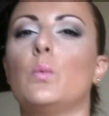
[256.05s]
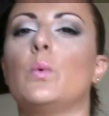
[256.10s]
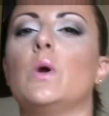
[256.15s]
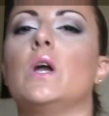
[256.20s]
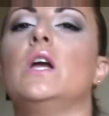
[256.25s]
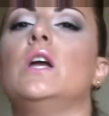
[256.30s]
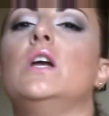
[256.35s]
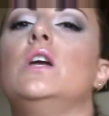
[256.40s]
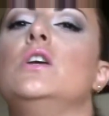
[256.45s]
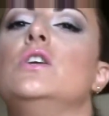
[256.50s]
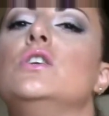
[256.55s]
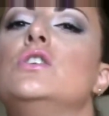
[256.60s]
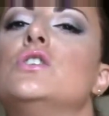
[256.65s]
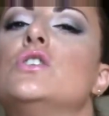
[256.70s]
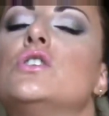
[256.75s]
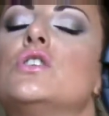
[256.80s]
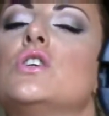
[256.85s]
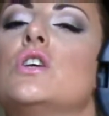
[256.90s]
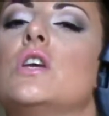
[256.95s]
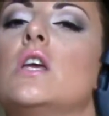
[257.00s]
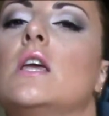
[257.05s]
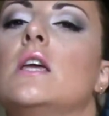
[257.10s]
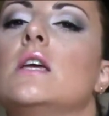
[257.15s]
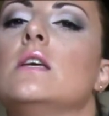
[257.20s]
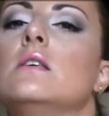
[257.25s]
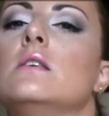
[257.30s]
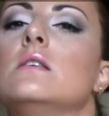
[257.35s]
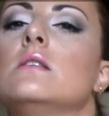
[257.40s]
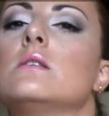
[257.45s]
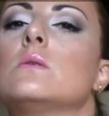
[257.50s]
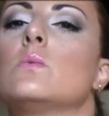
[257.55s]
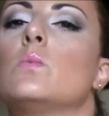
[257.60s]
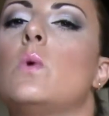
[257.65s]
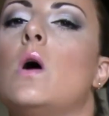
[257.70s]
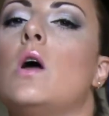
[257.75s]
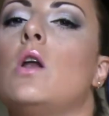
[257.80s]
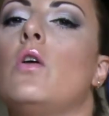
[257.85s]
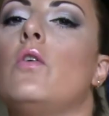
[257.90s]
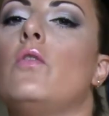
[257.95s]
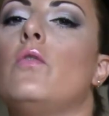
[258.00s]
which is
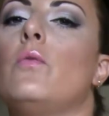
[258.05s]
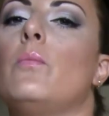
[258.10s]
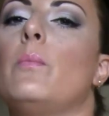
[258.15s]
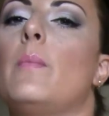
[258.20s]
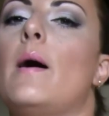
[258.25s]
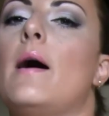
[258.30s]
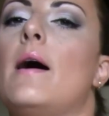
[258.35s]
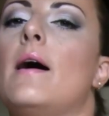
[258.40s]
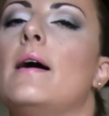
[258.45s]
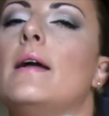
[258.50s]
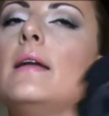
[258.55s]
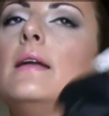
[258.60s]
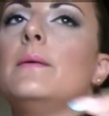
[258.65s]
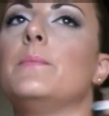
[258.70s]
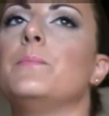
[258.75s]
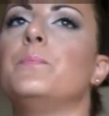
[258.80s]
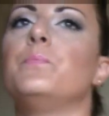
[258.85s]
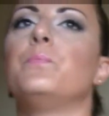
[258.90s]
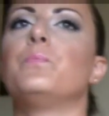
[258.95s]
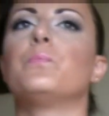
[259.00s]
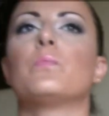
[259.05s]
one of my